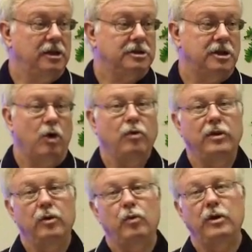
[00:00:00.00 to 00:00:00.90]
So
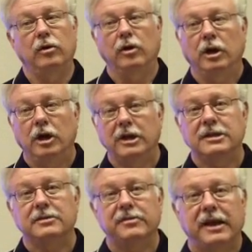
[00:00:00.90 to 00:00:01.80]
we're looking
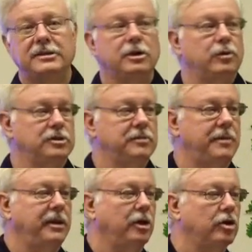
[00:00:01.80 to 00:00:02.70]
at some things here which may
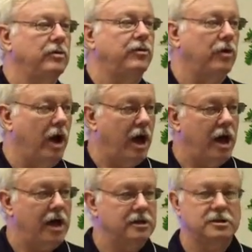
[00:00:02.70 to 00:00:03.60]
be good for
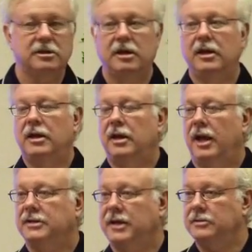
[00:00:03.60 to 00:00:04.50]
us
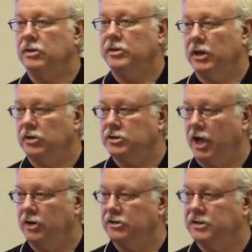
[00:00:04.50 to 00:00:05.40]
as AMSOIL dealers to
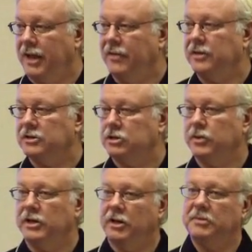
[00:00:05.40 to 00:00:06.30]
understand this, as
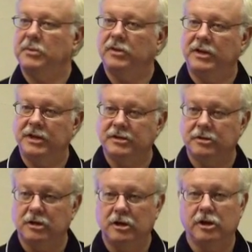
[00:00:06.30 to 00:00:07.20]
we can tell people with the
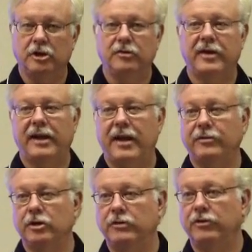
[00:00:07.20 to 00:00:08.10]
diesels, look, you've got to
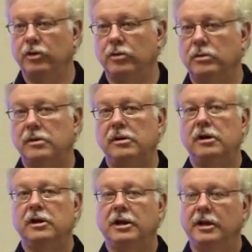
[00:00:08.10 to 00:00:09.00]
have good fuel,
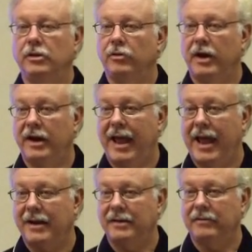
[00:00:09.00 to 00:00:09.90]
you need to run an
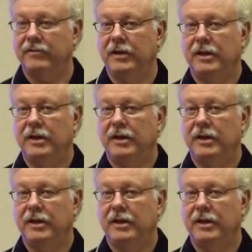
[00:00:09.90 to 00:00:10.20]
additive,